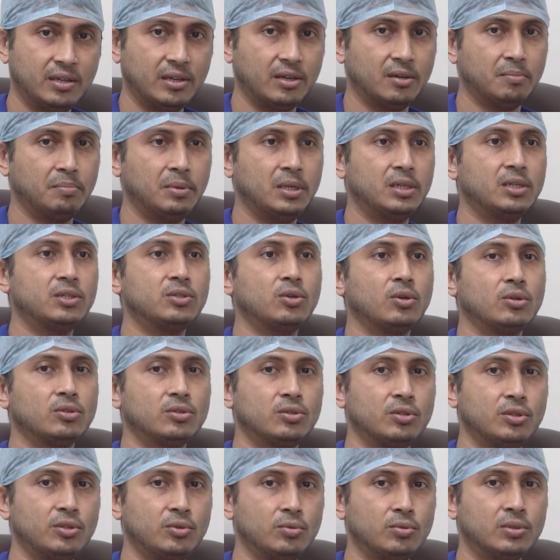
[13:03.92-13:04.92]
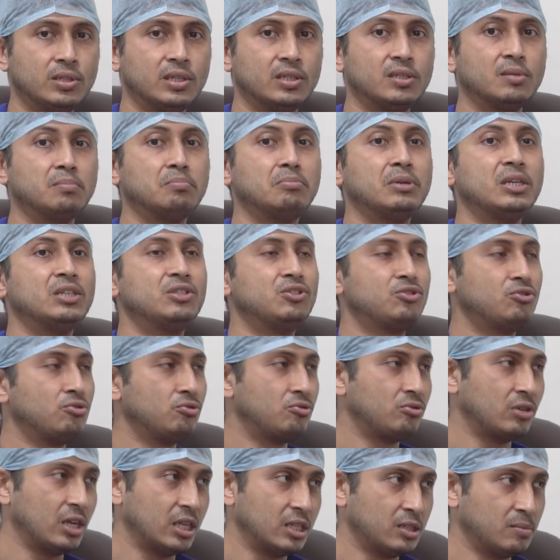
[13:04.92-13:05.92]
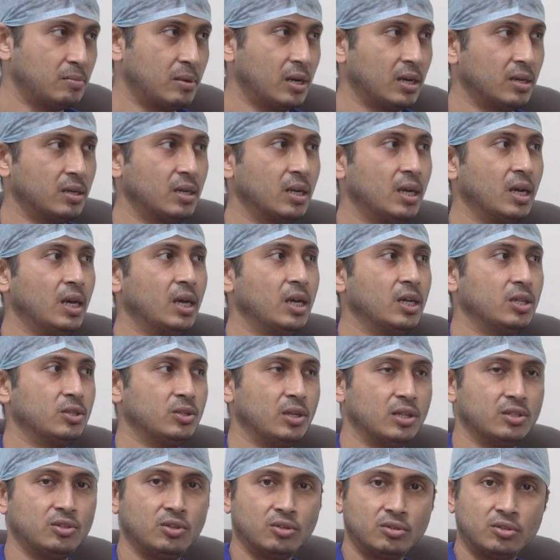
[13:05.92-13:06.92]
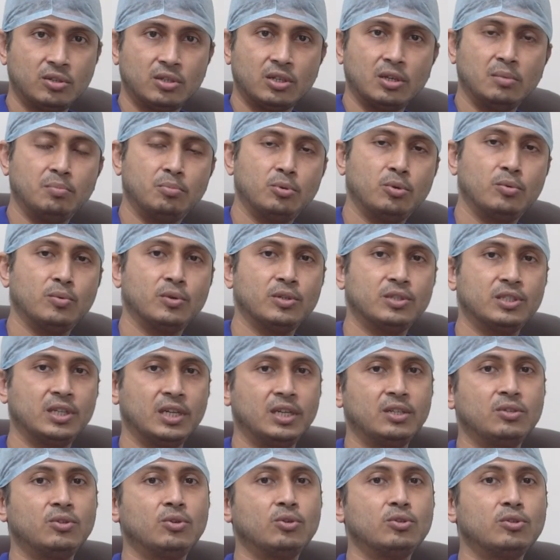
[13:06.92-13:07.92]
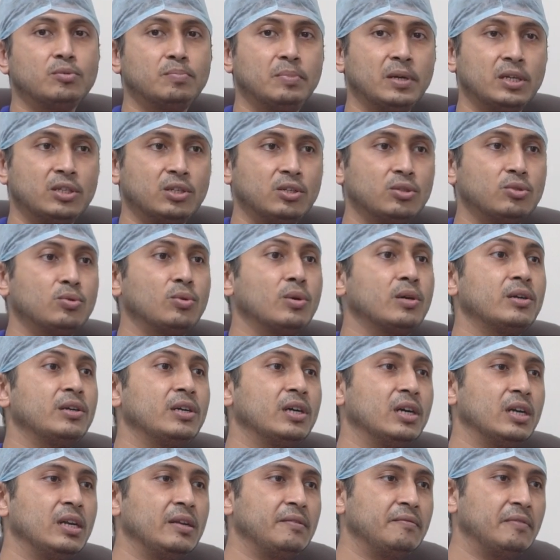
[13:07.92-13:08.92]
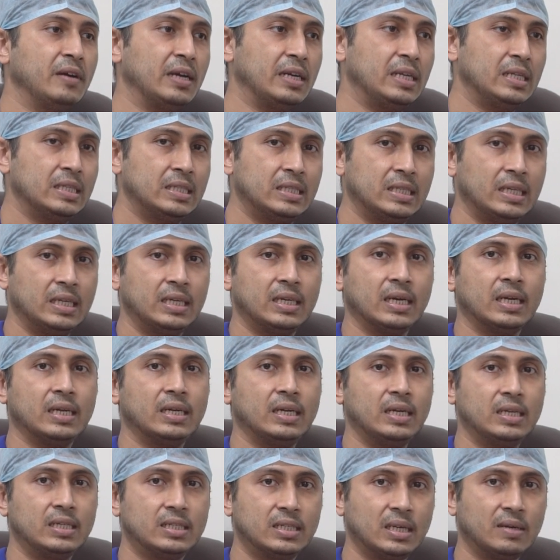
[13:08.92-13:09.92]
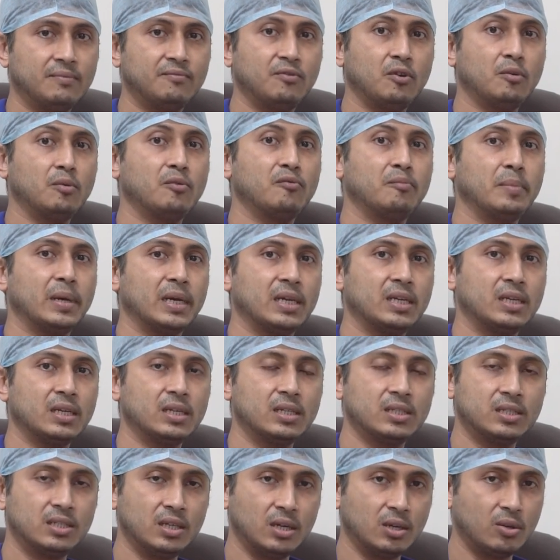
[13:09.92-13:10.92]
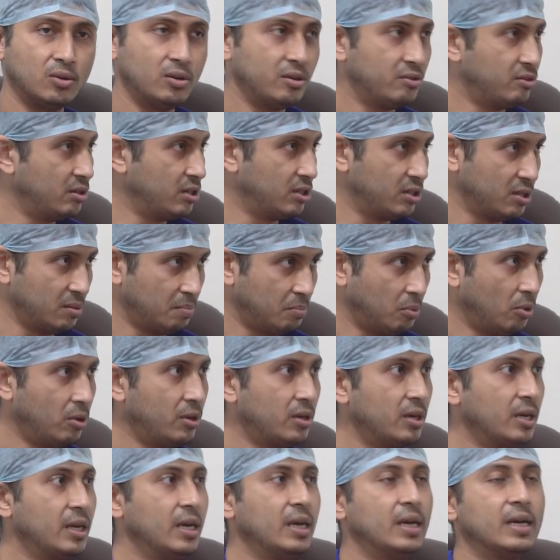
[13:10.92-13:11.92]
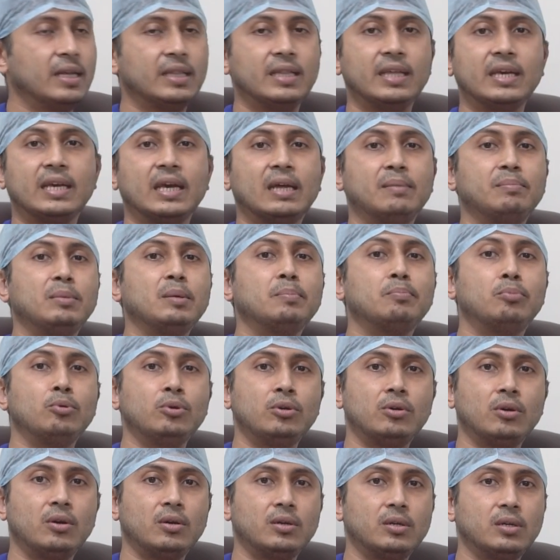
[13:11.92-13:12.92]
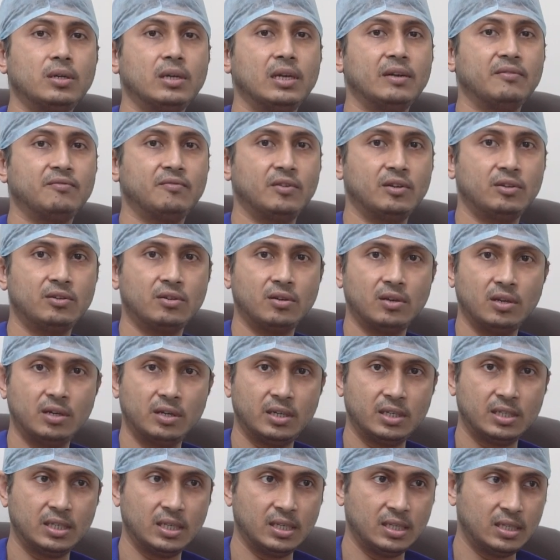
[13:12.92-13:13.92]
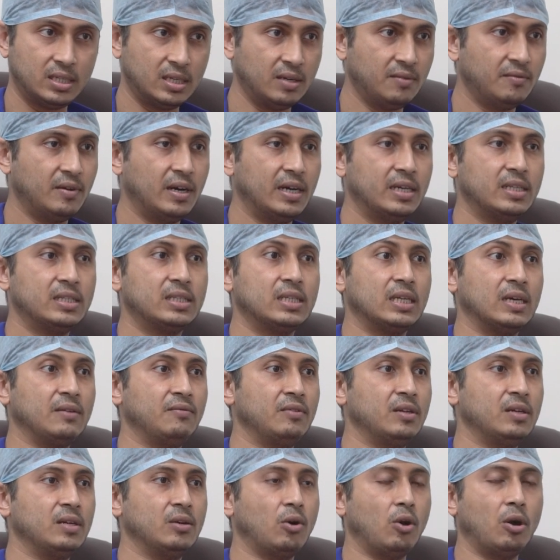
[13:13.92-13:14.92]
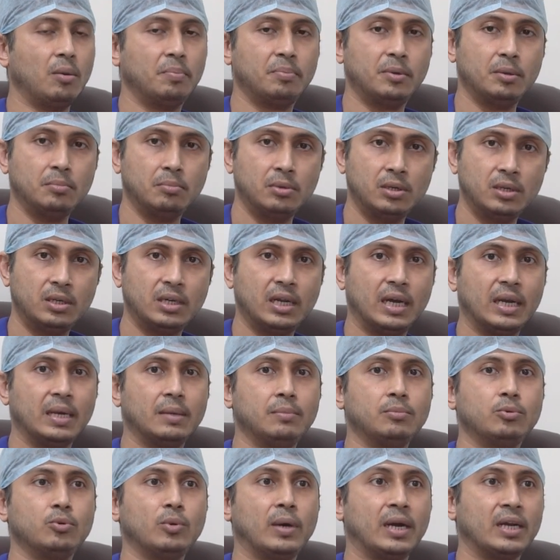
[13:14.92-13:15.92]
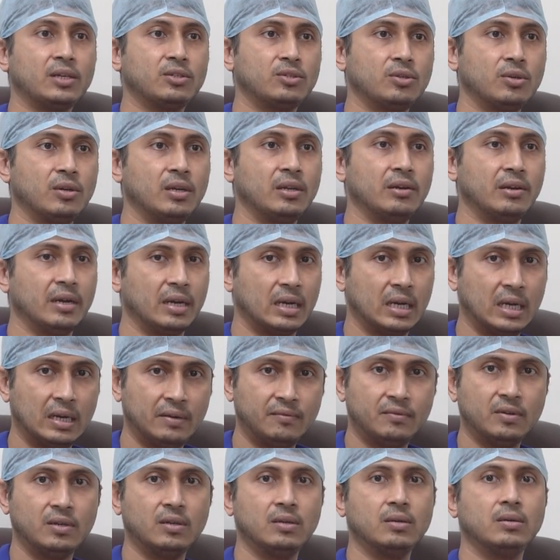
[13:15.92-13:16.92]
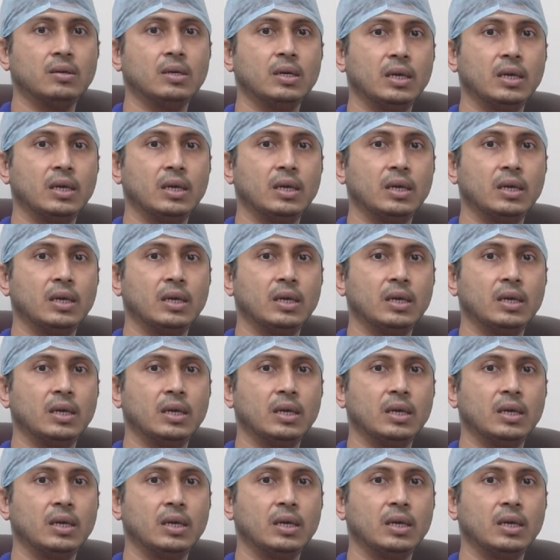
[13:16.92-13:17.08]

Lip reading: therapy, it is also used as a bridge to transplant. So as Dr. Kapoor was saying, those patients who are really very sick and need some form of mechanical circulatory support, they can be put on a left ventricular assist device, given optimal time to actually recover,